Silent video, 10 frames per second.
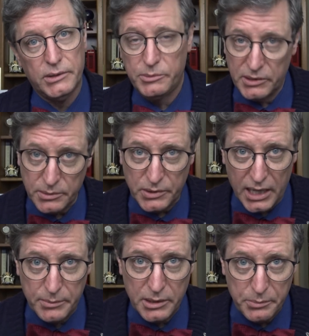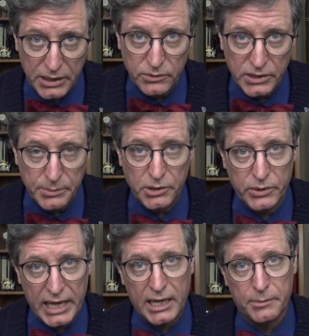He spent some time in a POW
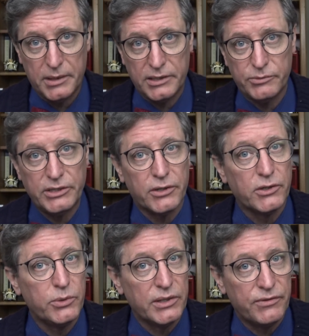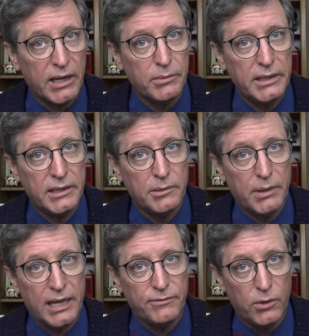camp, and his return to his family in the
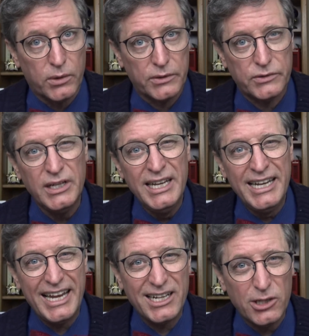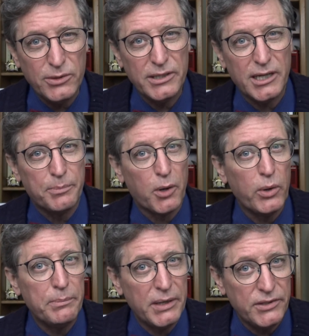Black Forest included a
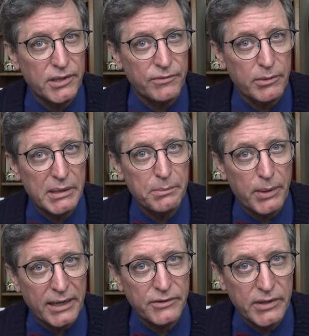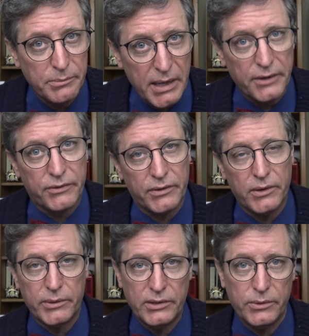prohibition from him practicing medicine
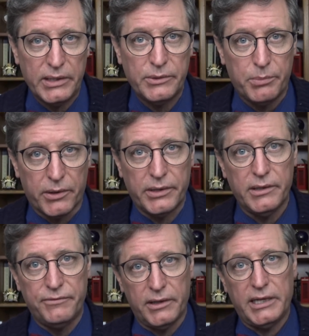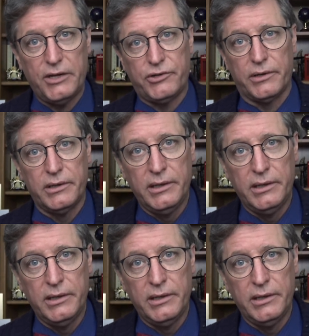owing to his party affiliation.